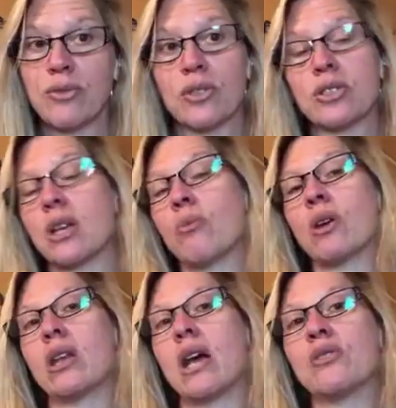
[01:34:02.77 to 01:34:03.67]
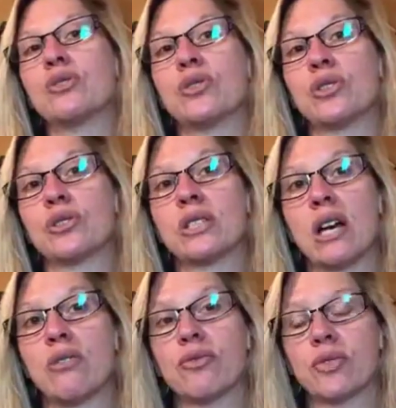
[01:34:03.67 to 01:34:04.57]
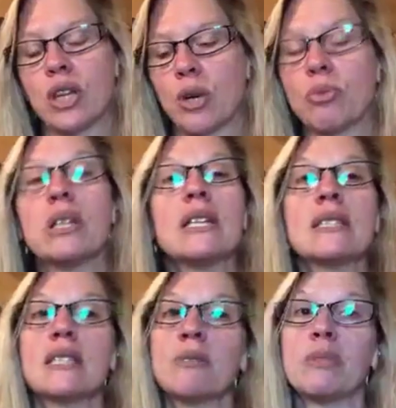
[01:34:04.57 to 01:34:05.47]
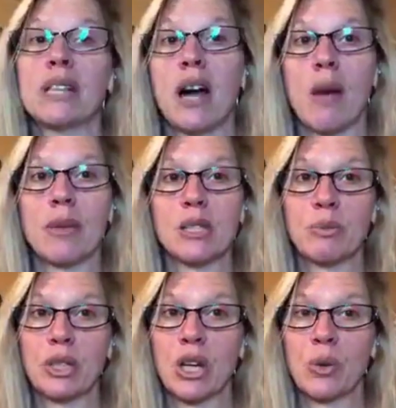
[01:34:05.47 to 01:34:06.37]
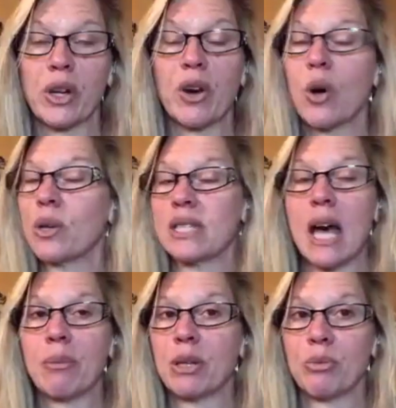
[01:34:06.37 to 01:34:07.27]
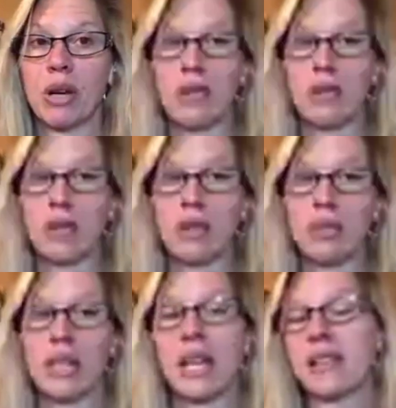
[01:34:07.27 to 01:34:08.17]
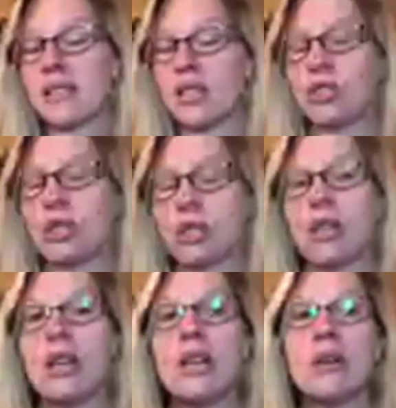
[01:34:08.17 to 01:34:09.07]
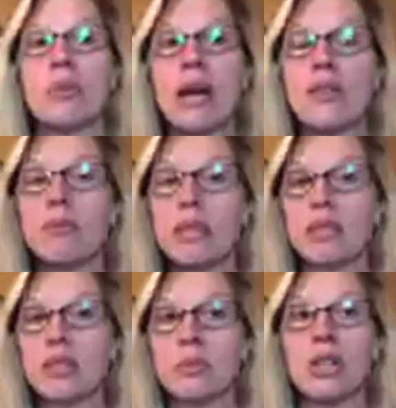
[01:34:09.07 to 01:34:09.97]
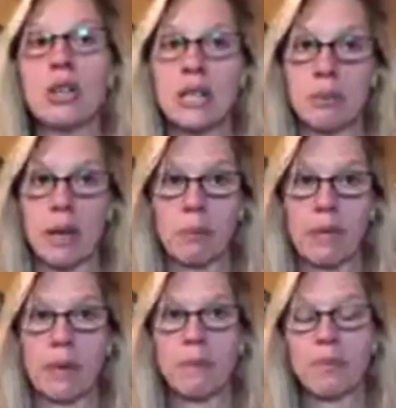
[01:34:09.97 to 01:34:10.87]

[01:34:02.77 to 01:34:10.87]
for someone else or yourself, you know, please list them in the comments below. We are always happy to pray for you. And like I said, you can private message me or email me.